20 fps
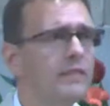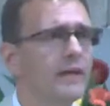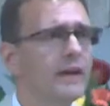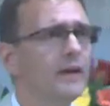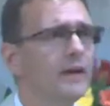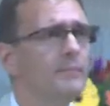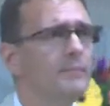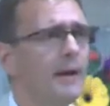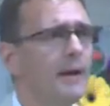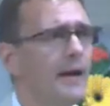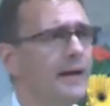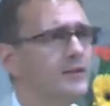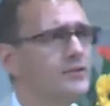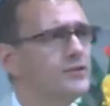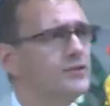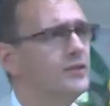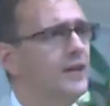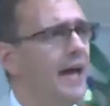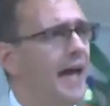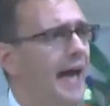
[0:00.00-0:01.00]
their best
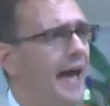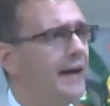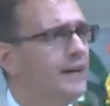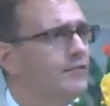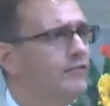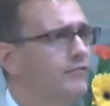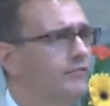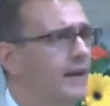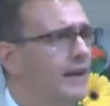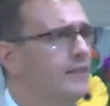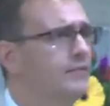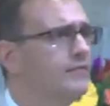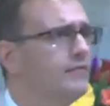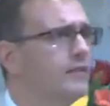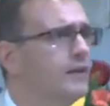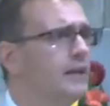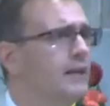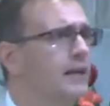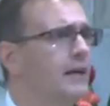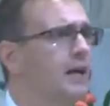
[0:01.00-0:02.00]
to act
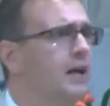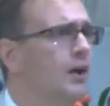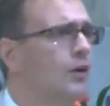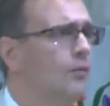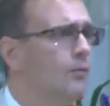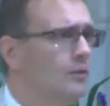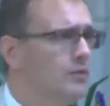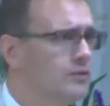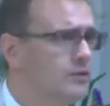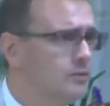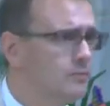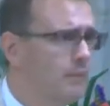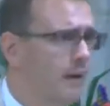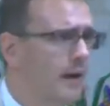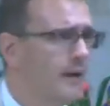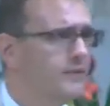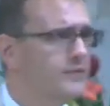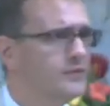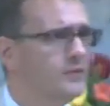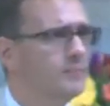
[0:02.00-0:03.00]
faithfully,
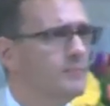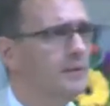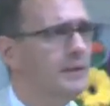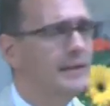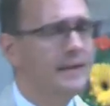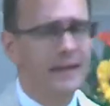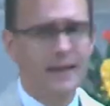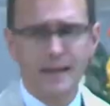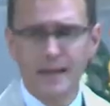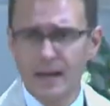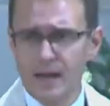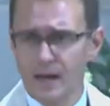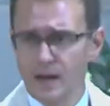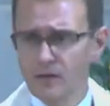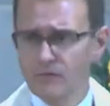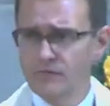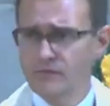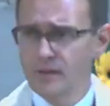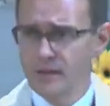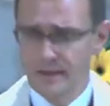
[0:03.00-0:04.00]
responsibly, and
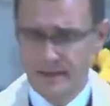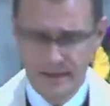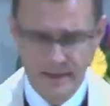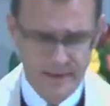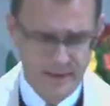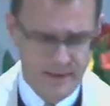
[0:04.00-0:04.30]
carefully.